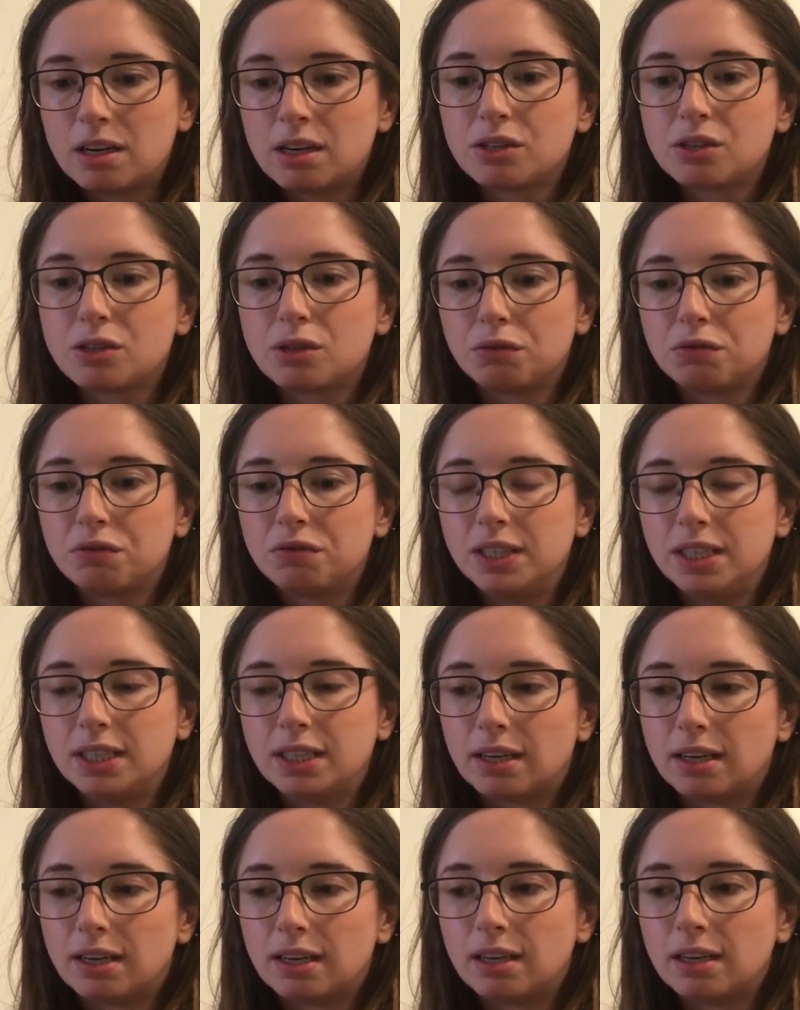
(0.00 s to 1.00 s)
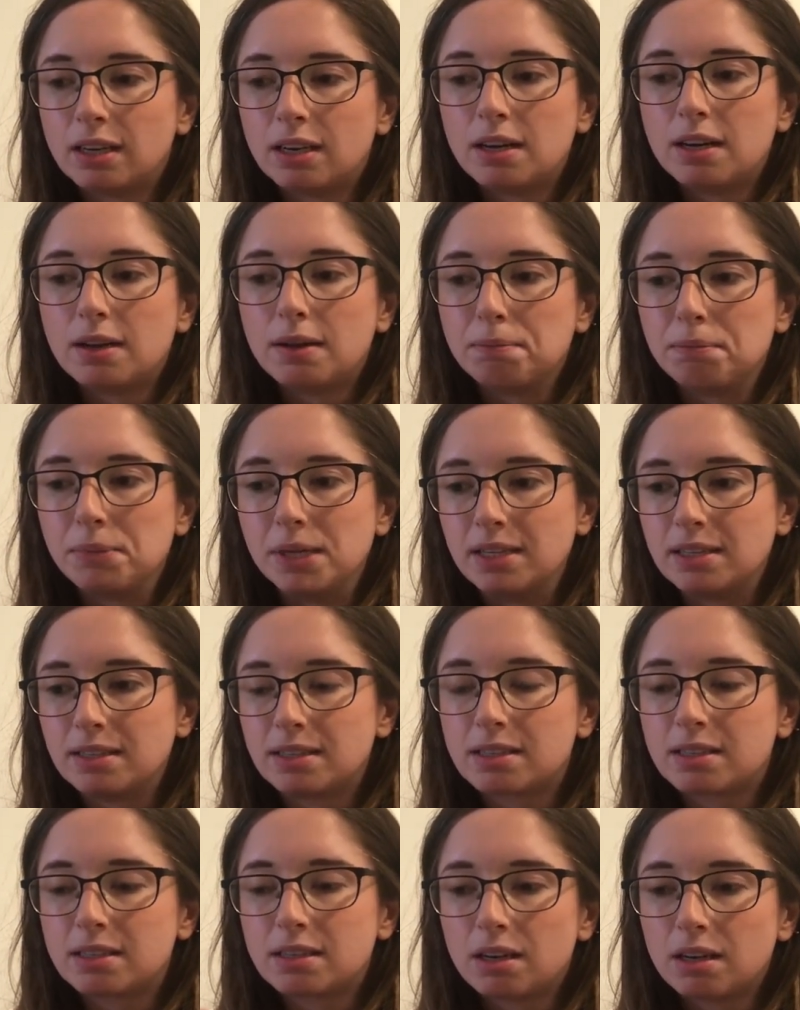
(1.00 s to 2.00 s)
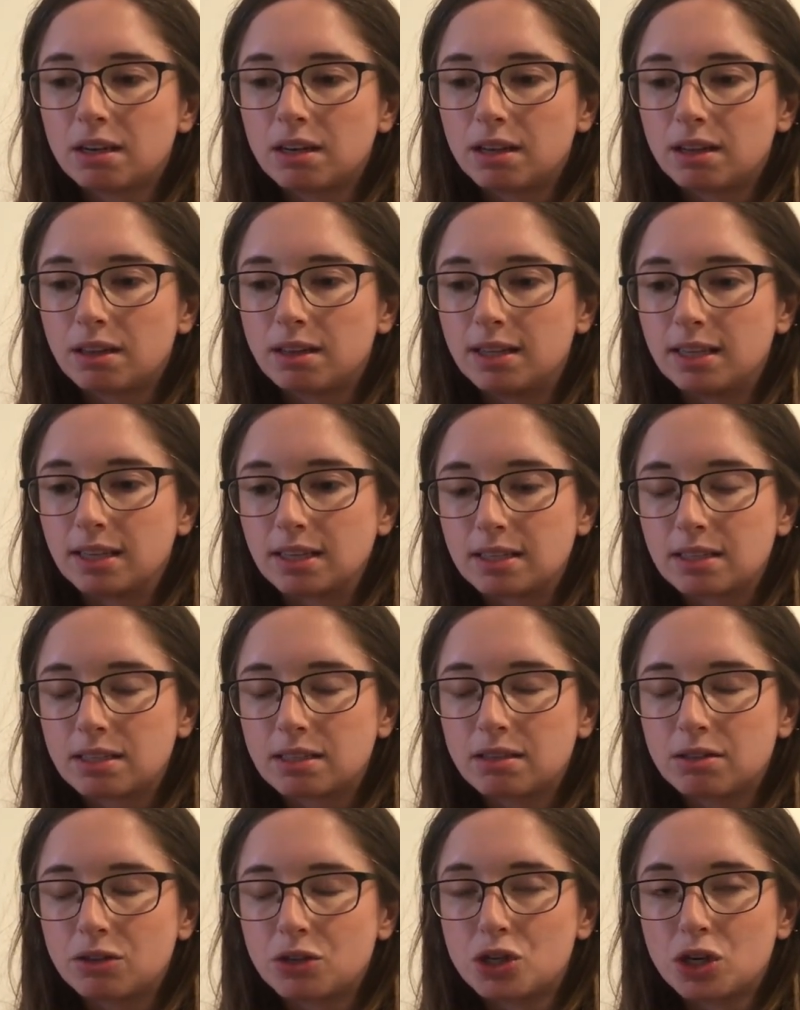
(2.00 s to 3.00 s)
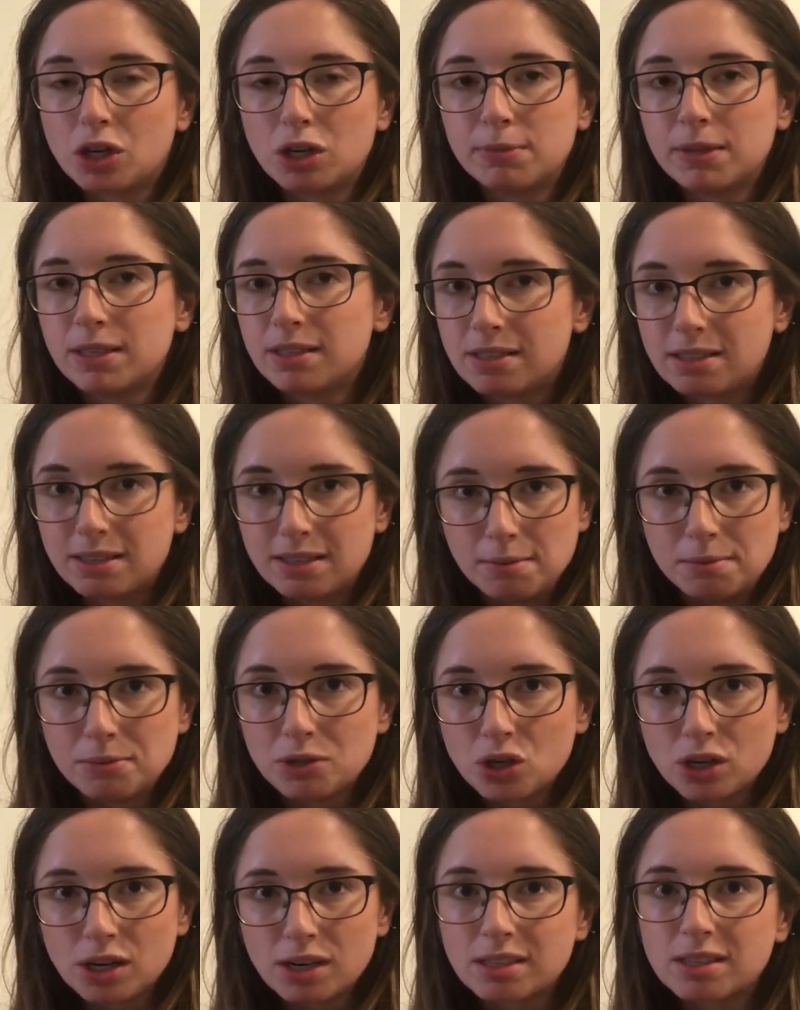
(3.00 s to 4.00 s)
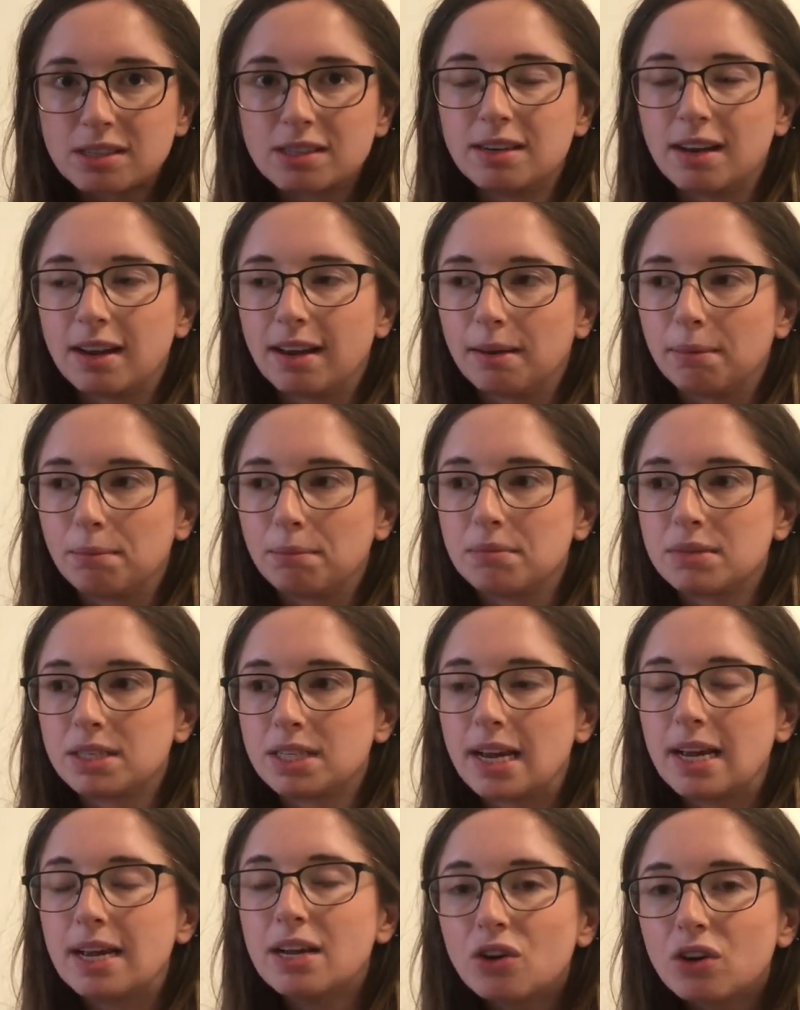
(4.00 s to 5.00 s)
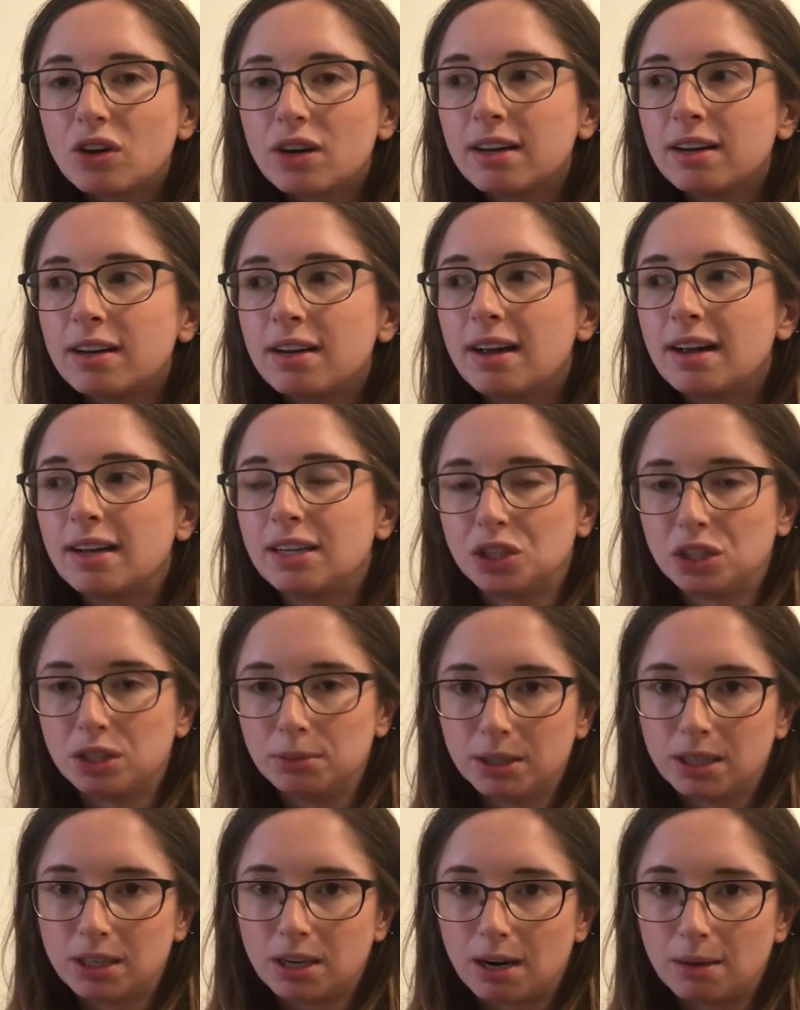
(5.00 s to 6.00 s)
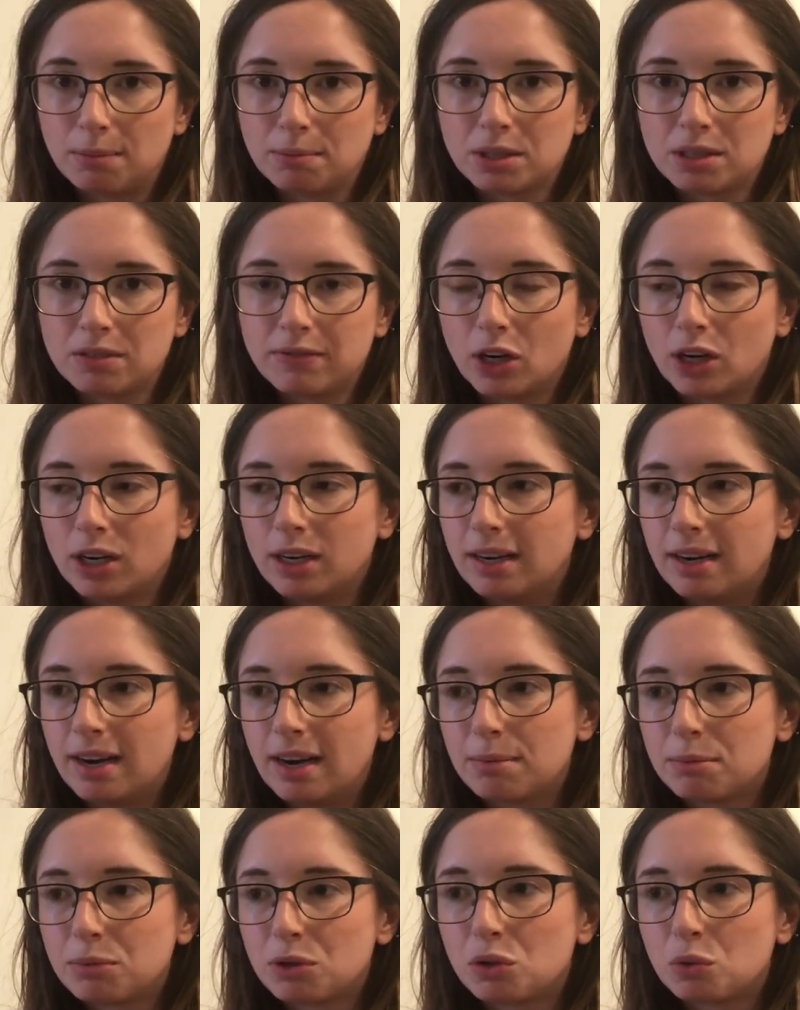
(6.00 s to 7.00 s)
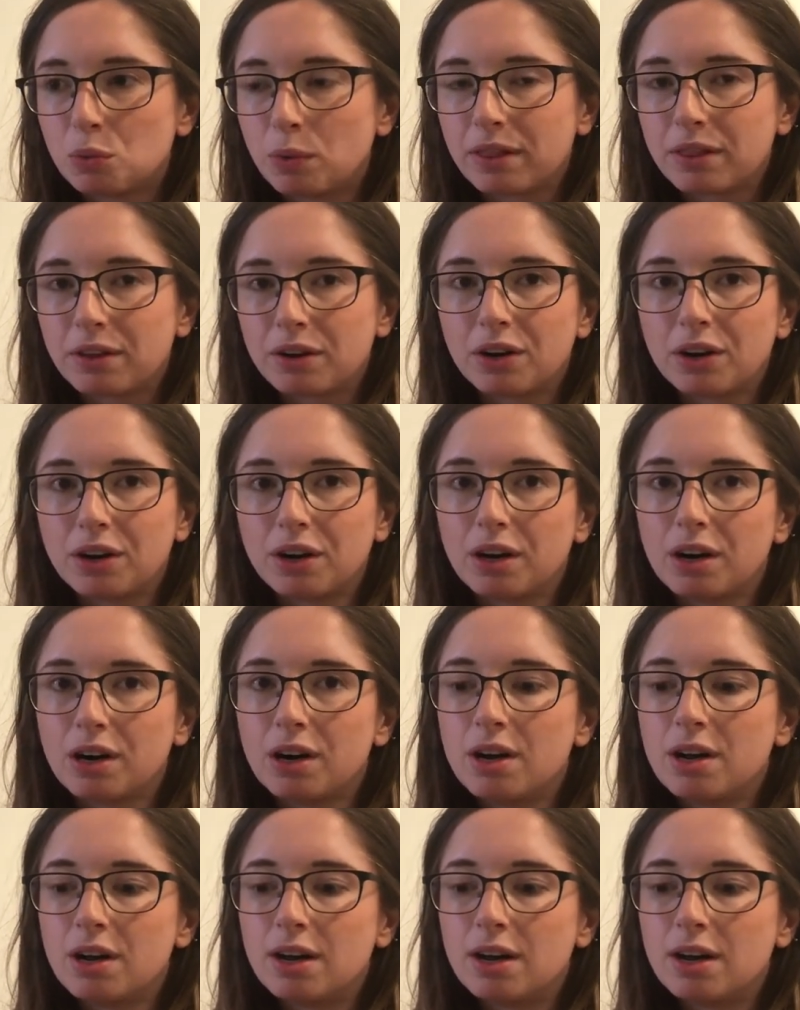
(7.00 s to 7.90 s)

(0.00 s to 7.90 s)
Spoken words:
Sophia meets this German seamstress named Ingrid, and she becomes very enamored with her,